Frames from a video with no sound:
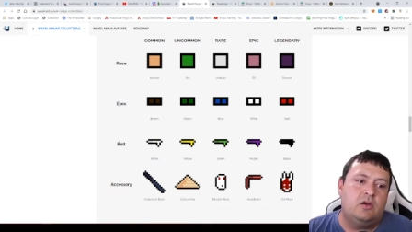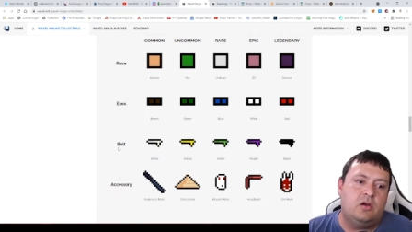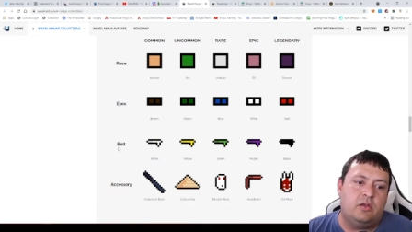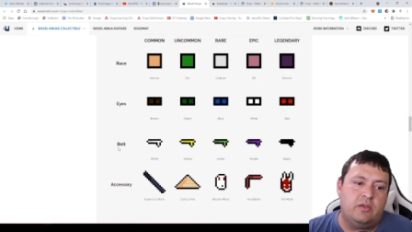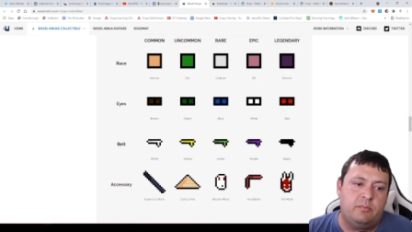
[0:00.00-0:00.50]

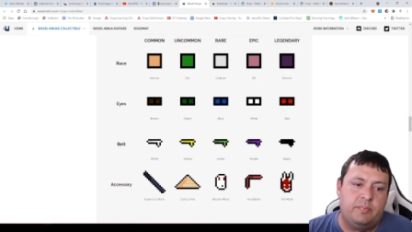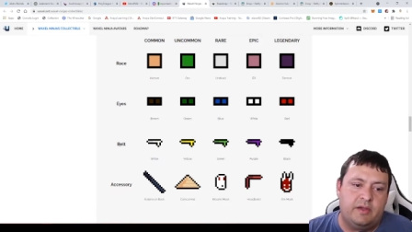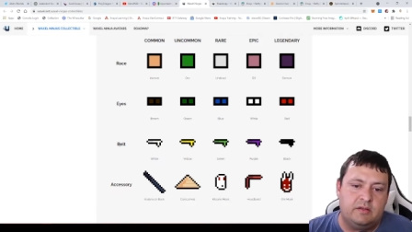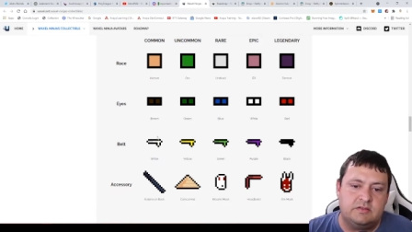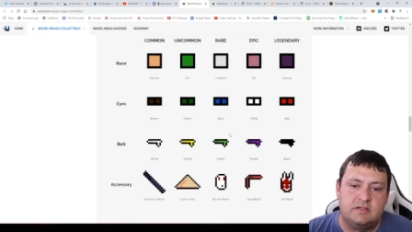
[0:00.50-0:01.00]
On the
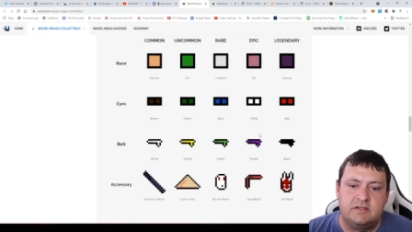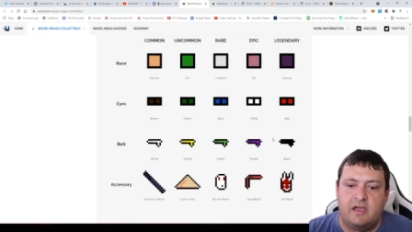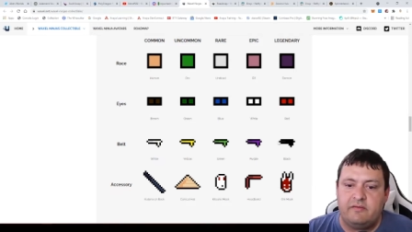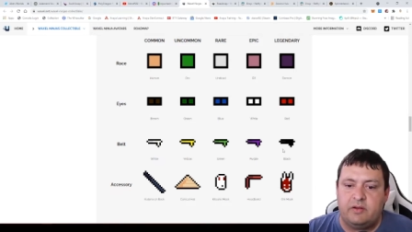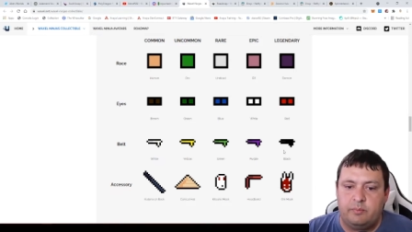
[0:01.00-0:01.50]
belts, it's
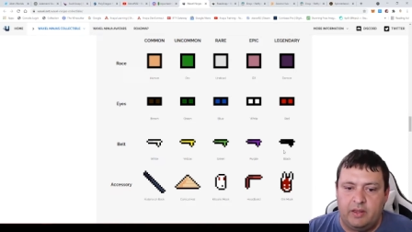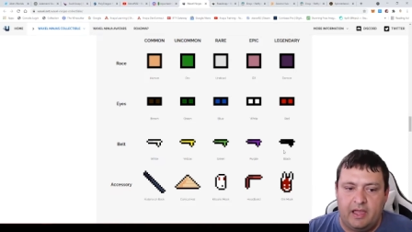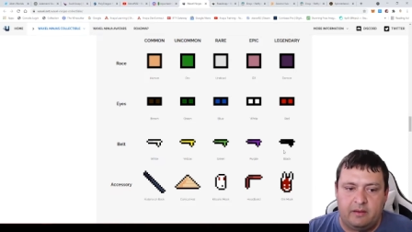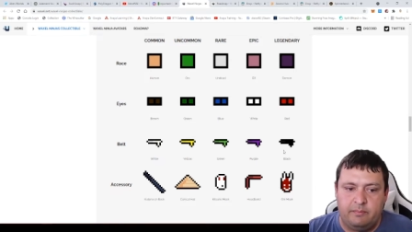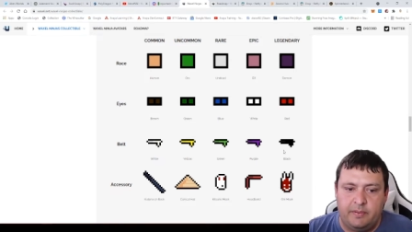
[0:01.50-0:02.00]
having a
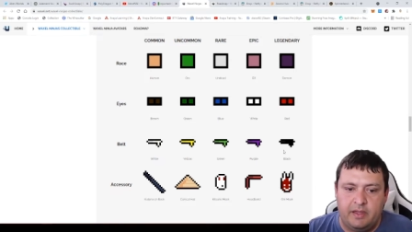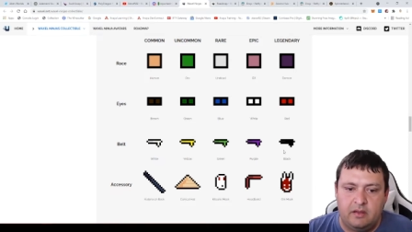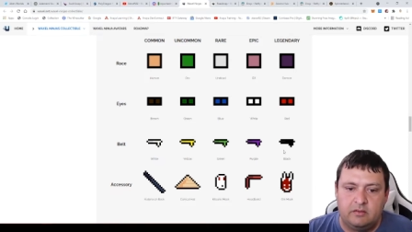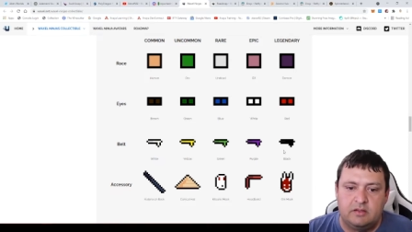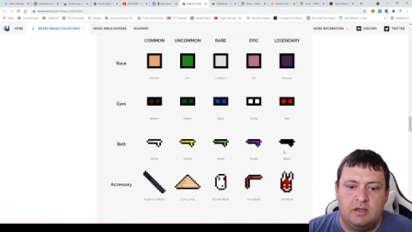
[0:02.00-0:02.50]
black
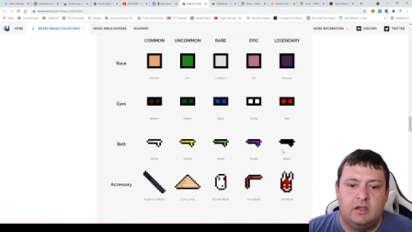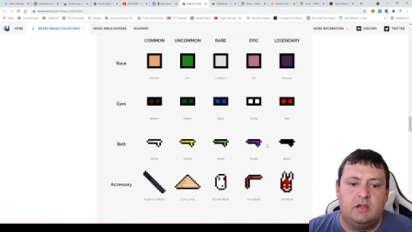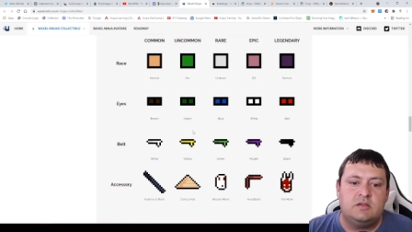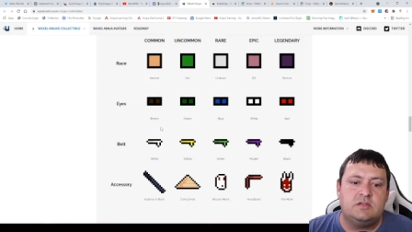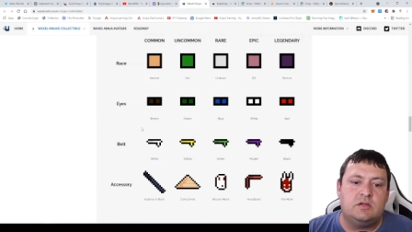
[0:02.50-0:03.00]
belt.
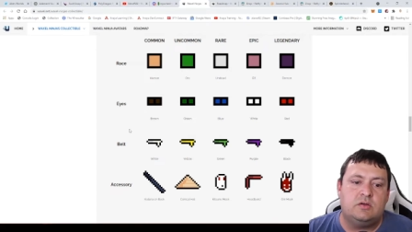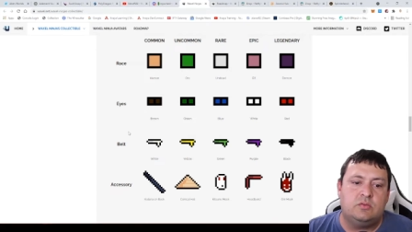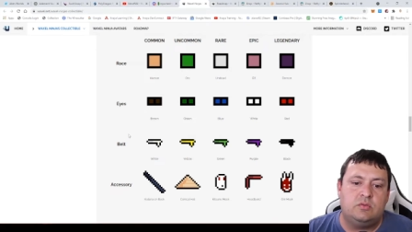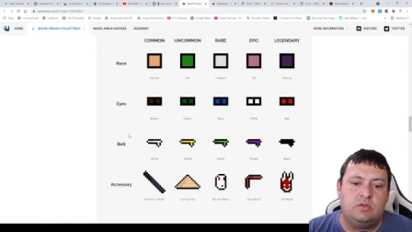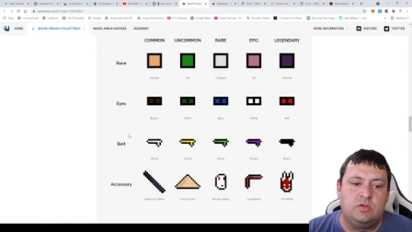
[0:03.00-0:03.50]

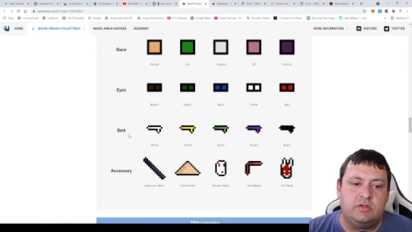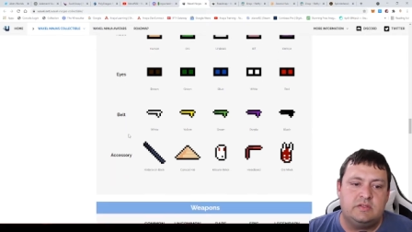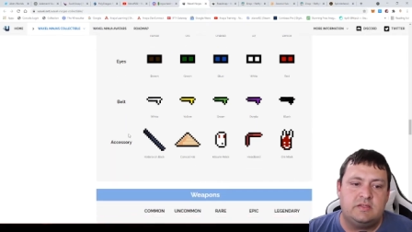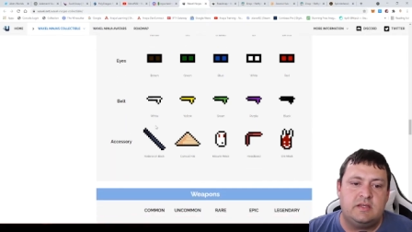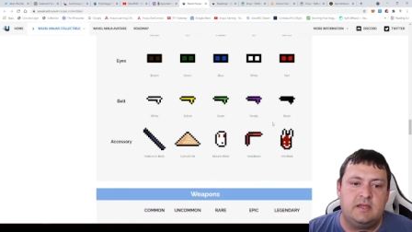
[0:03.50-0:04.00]
So you can
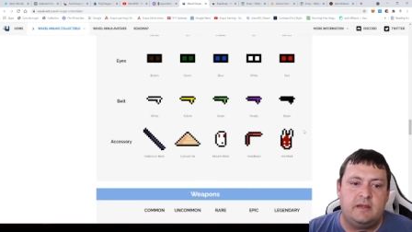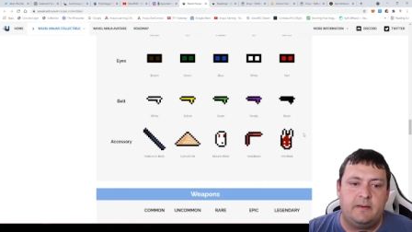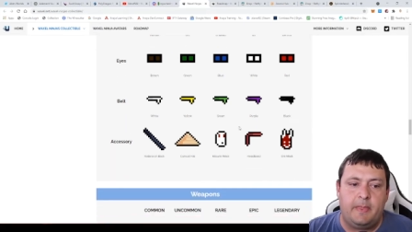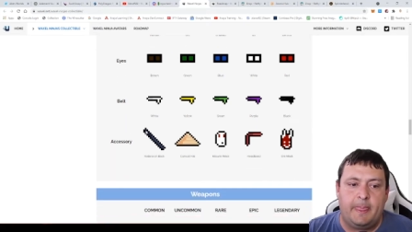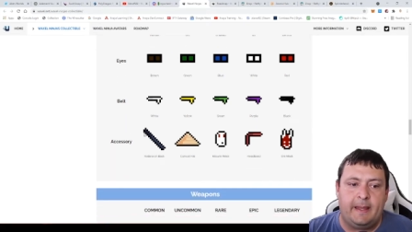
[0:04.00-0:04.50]
see
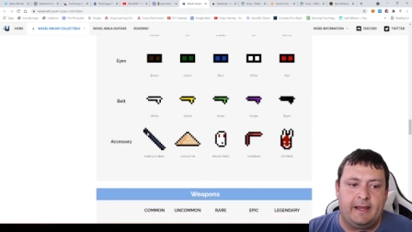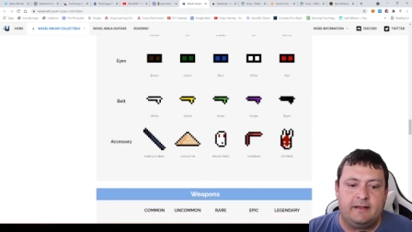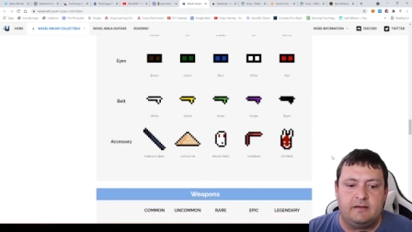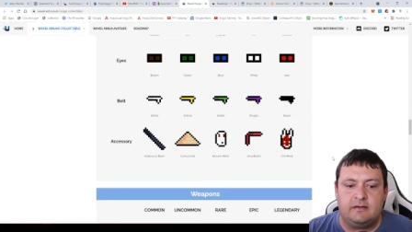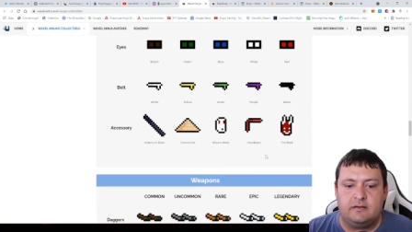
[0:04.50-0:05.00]

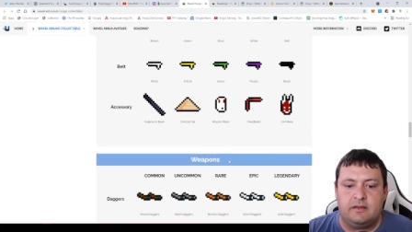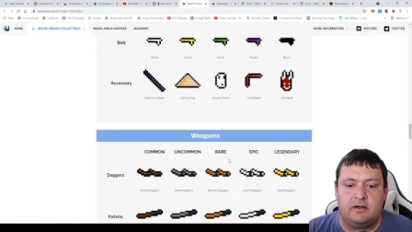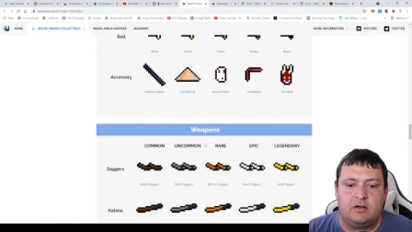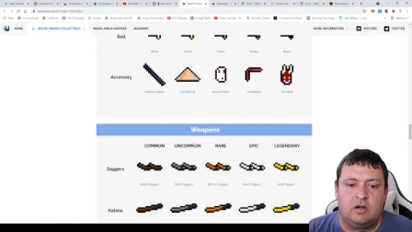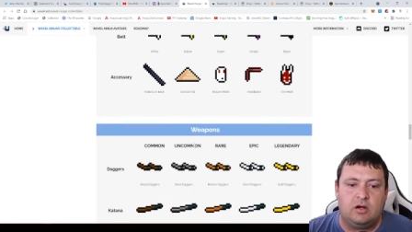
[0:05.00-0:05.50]
that
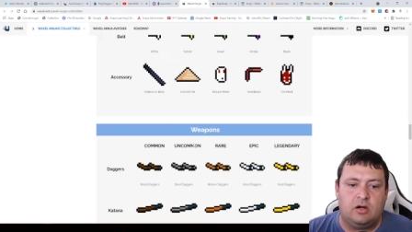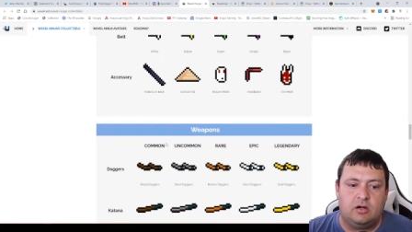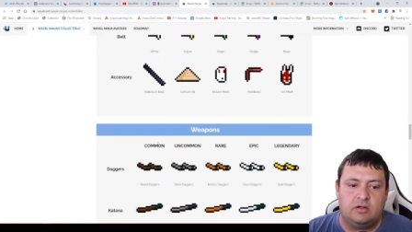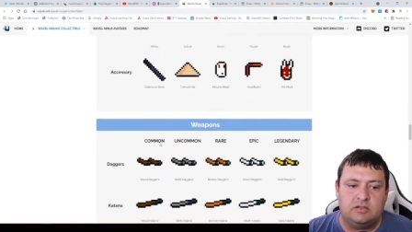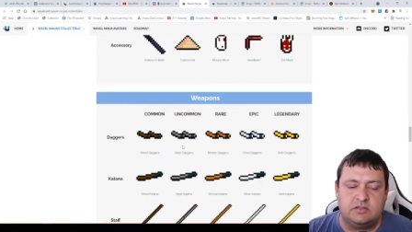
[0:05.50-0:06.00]
there
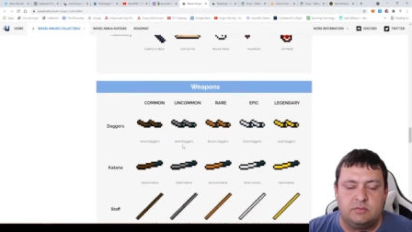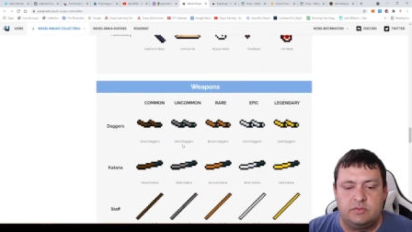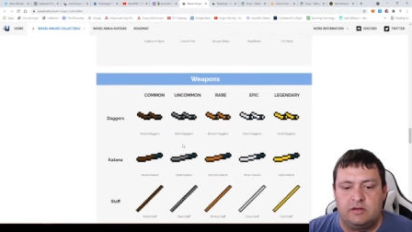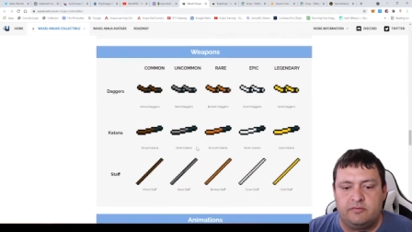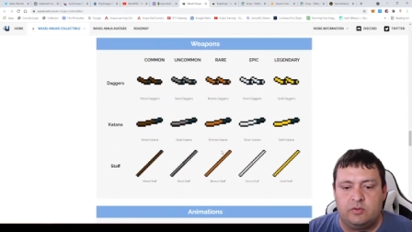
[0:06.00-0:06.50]
are some
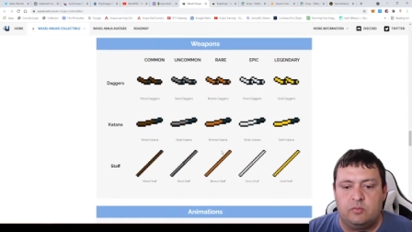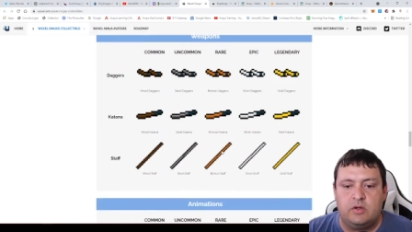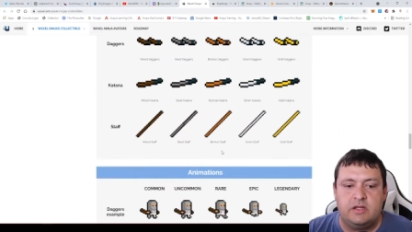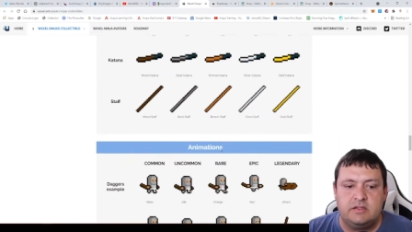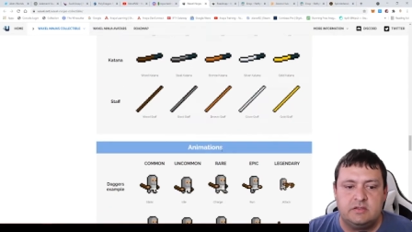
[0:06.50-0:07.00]
different
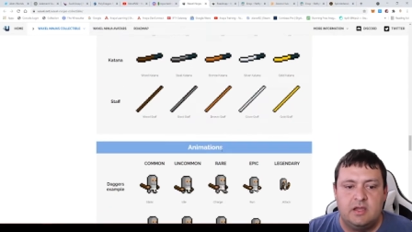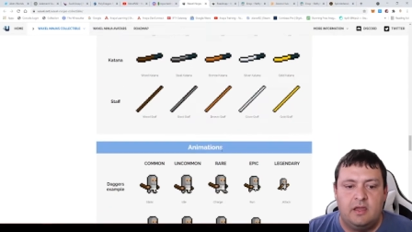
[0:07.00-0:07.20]
ones.